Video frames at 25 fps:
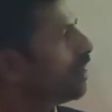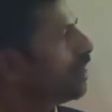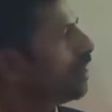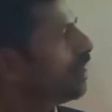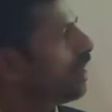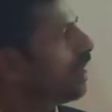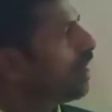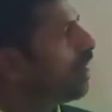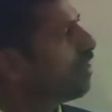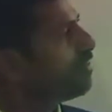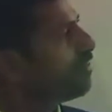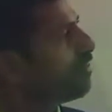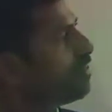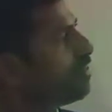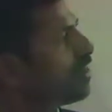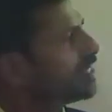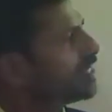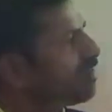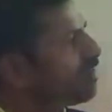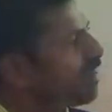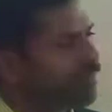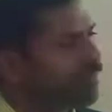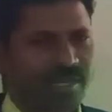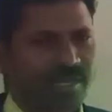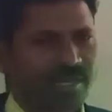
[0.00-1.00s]
Future
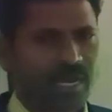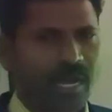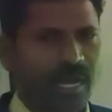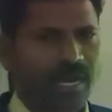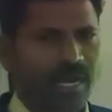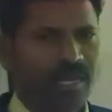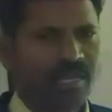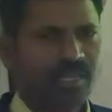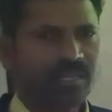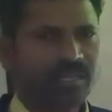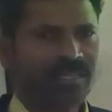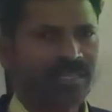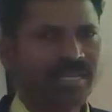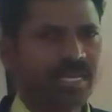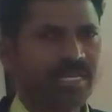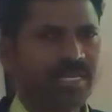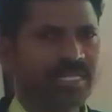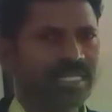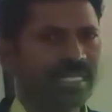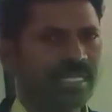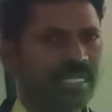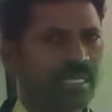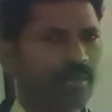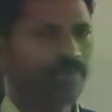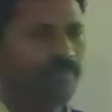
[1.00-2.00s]
perfect continuous tense.
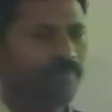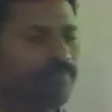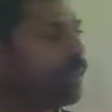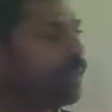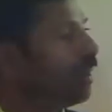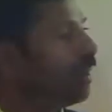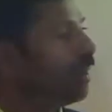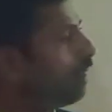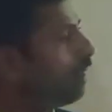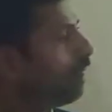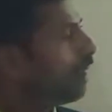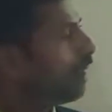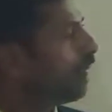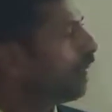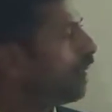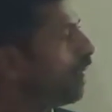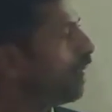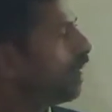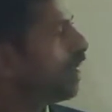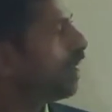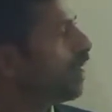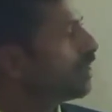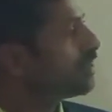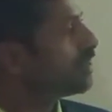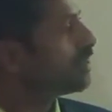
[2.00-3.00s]

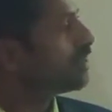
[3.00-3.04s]
Subject